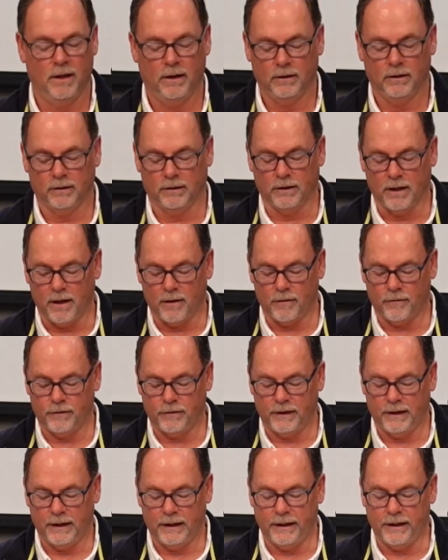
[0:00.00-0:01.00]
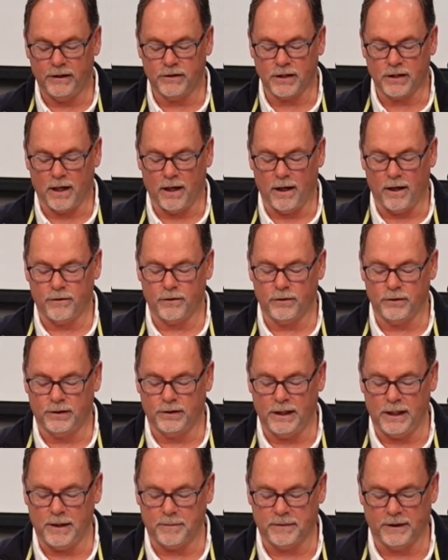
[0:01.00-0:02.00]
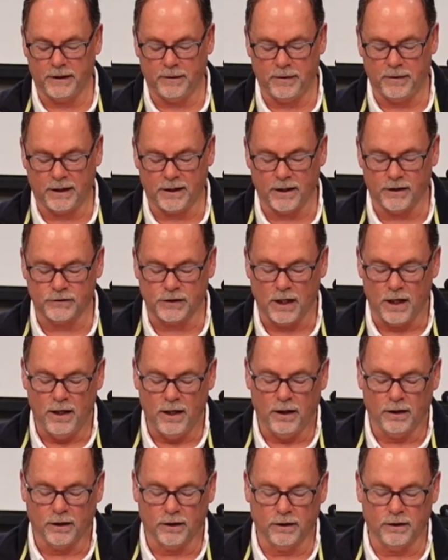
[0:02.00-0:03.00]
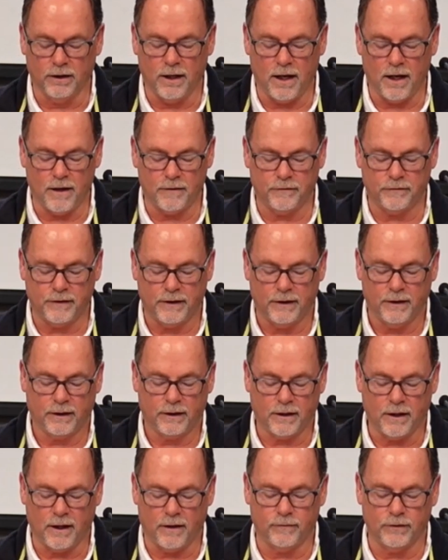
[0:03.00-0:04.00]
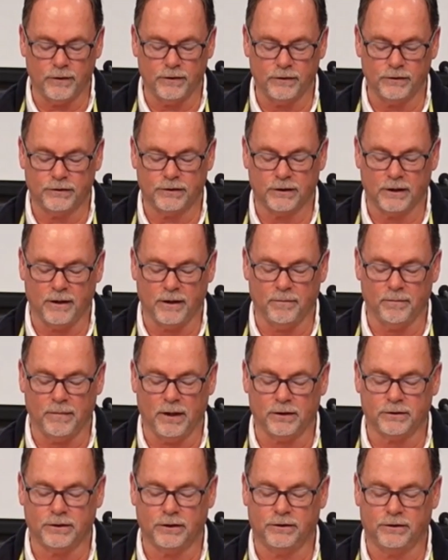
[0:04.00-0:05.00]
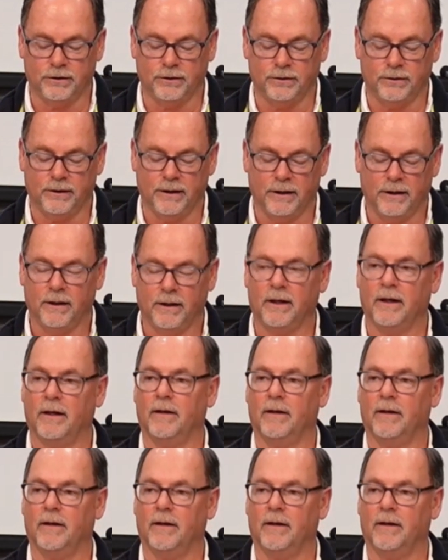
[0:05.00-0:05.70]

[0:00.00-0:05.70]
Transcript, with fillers: Love each other deeply because love covers a multitude of